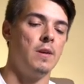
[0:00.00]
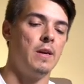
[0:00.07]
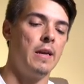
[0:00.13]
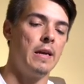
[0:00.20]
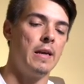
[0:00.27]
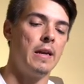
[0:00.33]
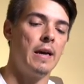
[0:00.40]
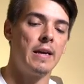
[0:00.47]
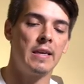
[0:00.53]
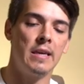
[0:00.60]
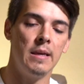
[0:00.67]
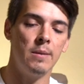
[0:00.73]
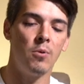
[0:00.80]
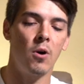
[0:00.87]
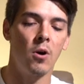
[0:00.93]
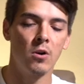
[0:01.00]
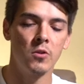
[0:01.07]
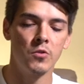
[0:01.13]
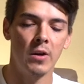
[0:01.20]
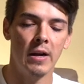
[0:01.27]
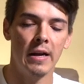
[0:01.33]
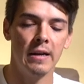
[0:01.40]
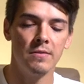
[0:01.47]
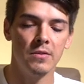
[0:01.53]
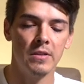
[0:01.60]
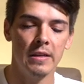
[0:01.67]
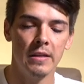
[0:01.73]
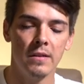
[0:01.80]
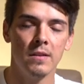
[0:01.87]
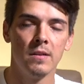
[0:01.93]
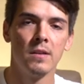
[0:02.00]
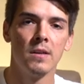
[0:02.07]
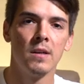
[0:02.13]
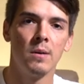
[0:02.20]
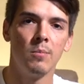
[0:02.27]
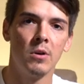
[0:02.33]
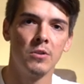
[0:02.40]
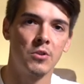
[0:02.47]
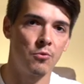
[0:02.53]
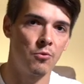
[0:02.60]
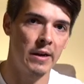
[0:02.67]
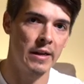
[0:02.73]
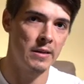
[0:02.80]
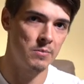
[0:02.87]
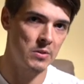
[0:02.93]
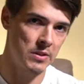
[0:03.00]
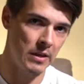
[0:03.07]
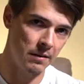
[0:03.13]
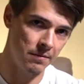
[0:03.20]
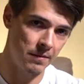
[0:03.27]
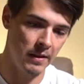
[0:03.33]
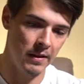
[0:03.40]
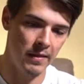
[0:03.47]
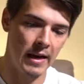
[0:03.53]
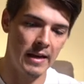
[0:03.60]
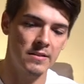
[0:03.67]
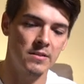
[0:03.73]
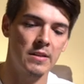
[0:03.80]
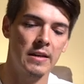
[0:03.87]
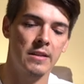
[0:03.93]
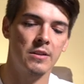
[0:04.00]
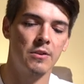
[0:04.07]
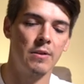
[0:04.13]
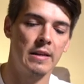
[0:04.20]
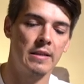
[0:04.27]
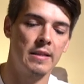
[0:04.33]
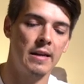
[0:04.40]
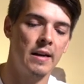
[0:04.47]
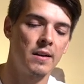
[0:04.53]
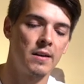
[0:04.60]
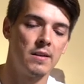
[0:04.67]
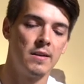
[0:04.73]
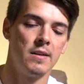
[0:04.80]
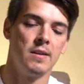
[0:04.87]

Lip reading: and I keep hard drives and bunch of random stuff in that section right there.